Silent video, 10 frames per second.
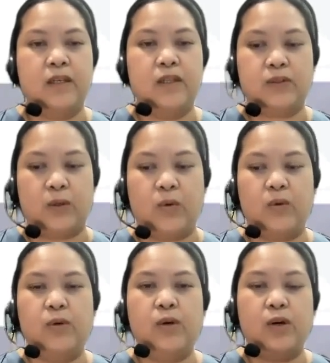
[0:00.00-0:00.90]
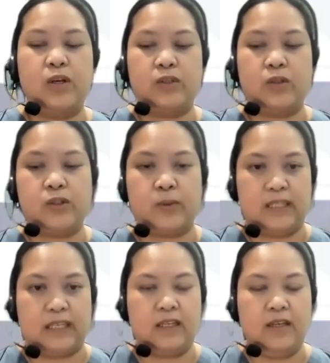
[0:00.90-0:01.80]
So,
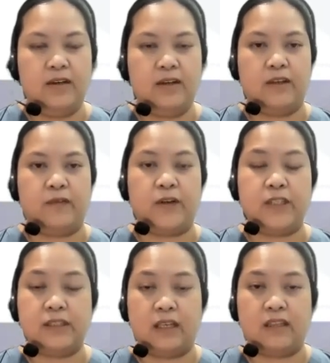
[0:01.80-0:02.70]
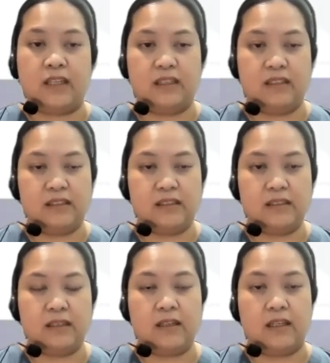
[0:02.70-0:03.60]
usually, the first thing
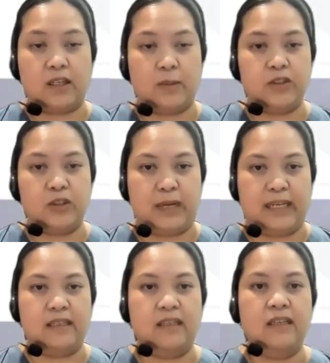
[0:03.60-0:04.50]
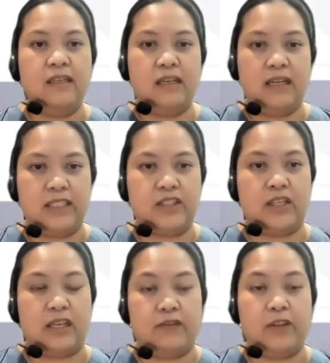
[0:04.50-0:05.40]
that comes to mind is to
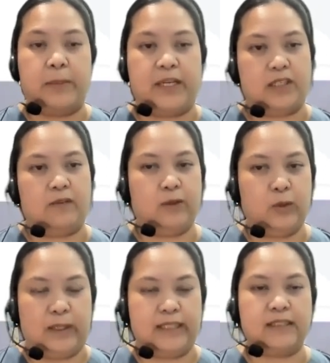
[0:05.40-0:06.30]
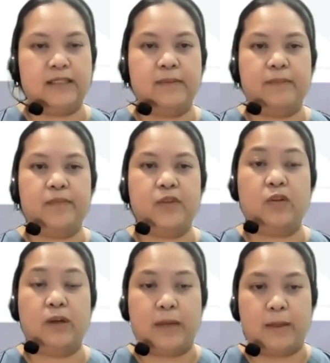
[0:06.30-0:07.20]
give the patient fluids.
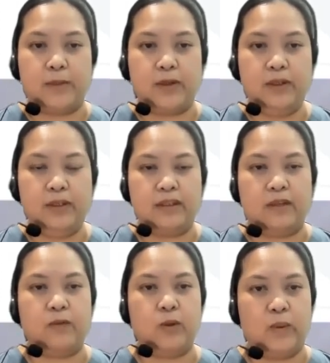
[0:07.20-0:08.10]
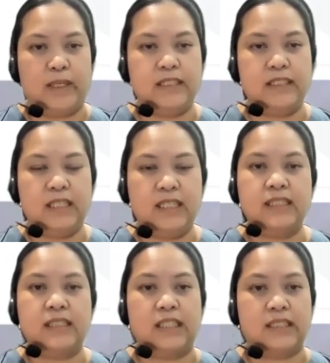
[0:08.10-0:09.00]
Remember that fluids,
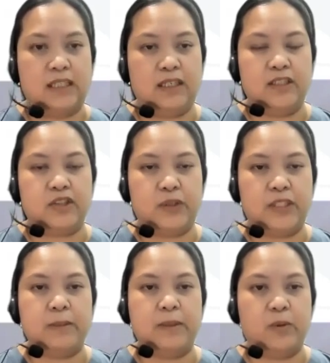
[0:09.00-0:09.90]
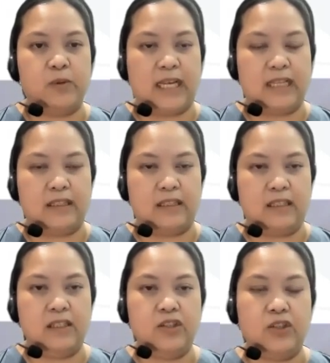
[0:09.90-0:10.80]
since they are a treatment
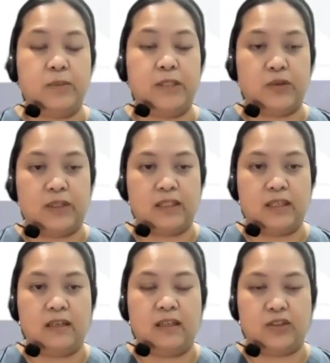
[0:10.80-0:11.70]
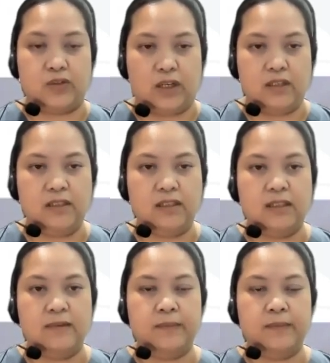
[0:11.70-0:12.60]
modality, should be treated as drugs.
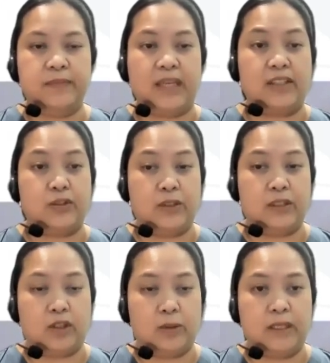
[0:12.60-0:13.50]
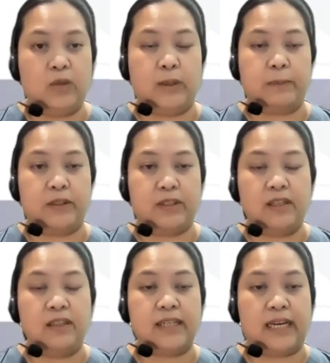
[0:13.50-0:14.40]
As you determine what
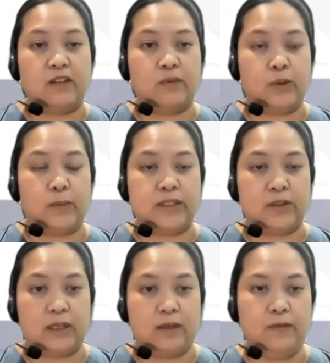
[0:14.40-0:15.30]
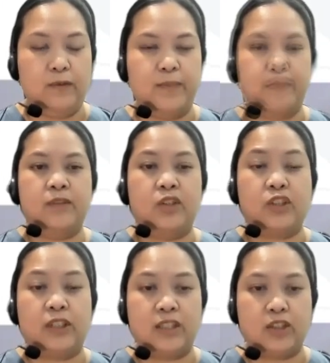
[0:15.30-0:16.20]
particular kind of fluid to give, you
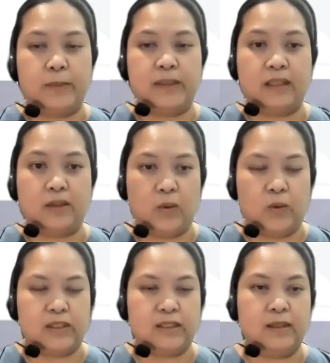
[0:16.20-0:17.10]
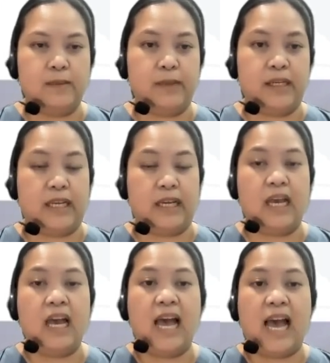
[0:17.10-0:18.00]
should determine the dose, meaning
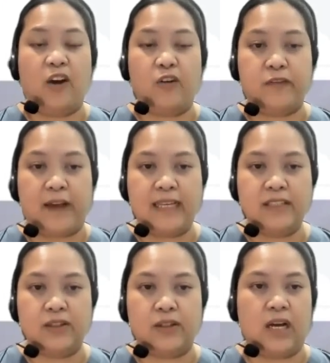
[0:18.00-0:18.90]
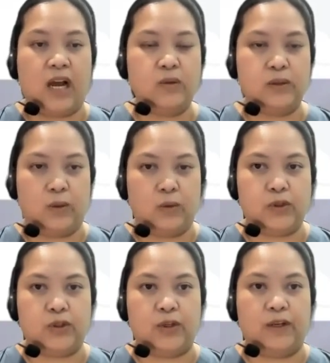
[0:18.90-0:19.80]
how fast or how slow
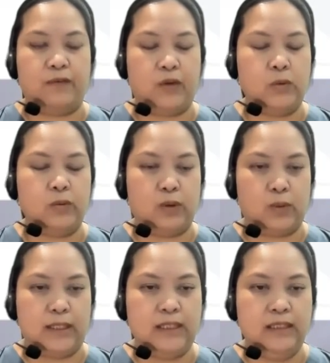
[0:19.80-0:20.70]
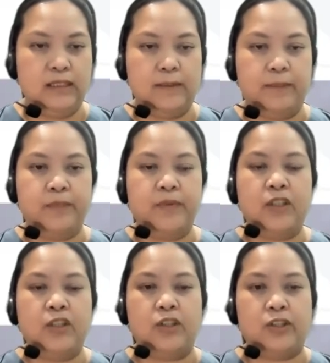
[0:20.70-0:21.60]
should you infuse fluids.
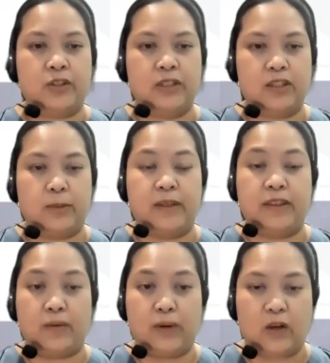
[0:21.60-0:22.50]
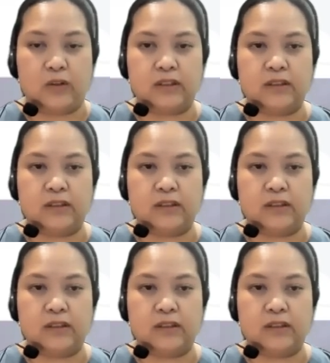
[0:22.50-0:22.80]
You should determine the route.